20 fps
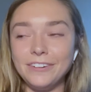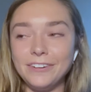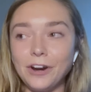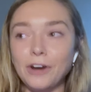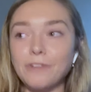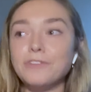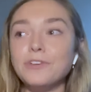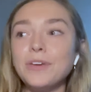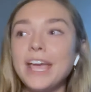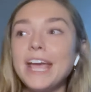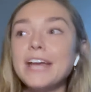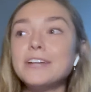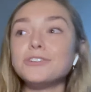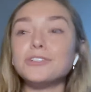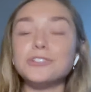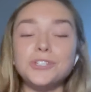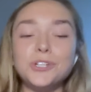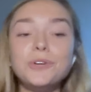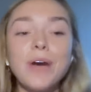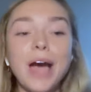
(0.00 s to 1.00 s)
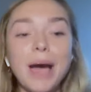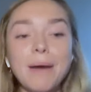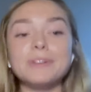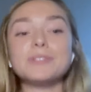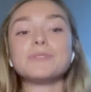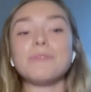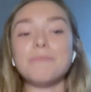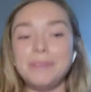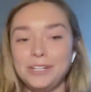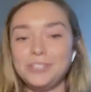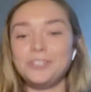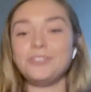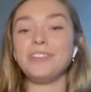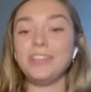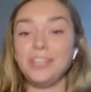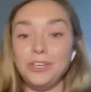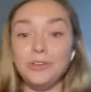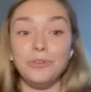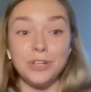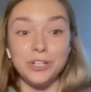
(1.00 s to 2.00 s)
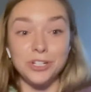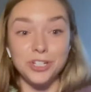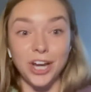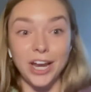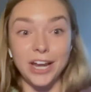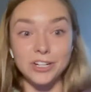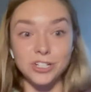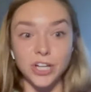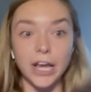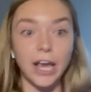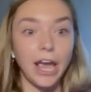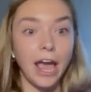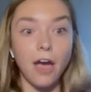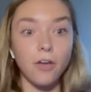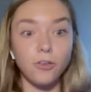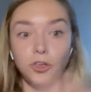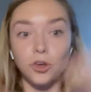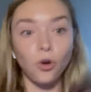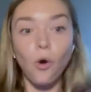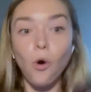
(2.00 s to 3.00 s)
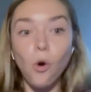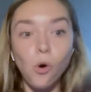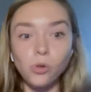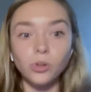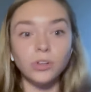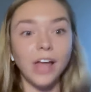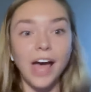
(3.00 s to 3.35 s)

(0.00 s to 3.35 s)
Or if you can't do the two habits, what makes you think you can change like your whole